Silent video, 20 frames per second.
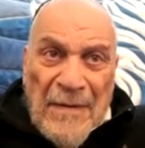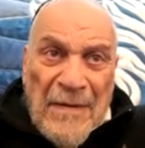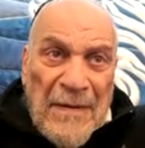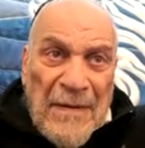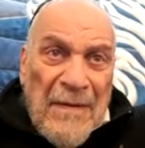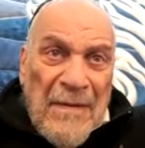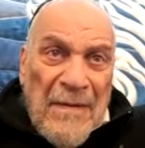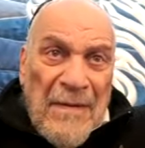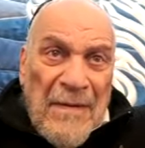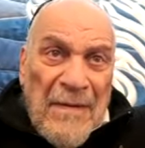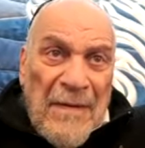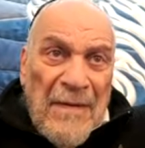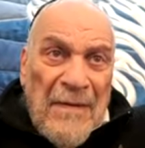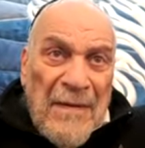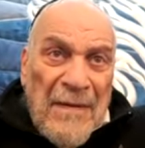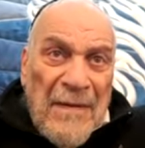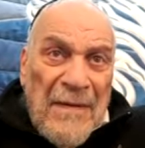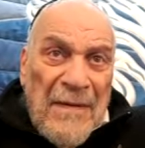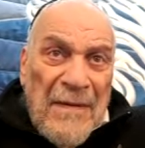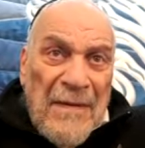
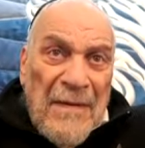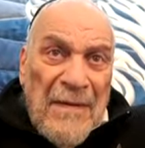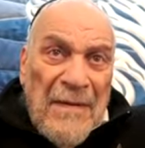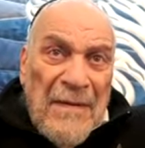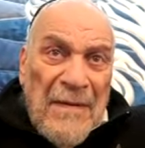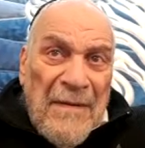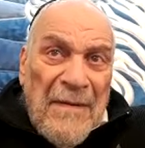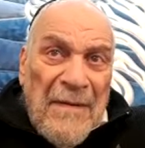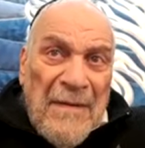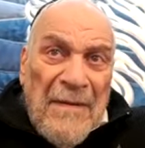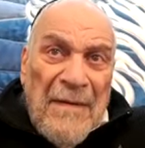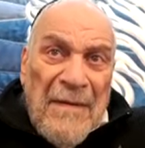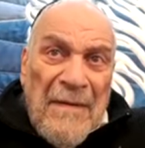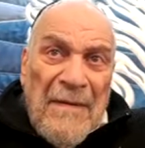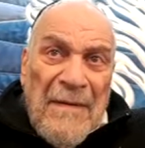[no speech]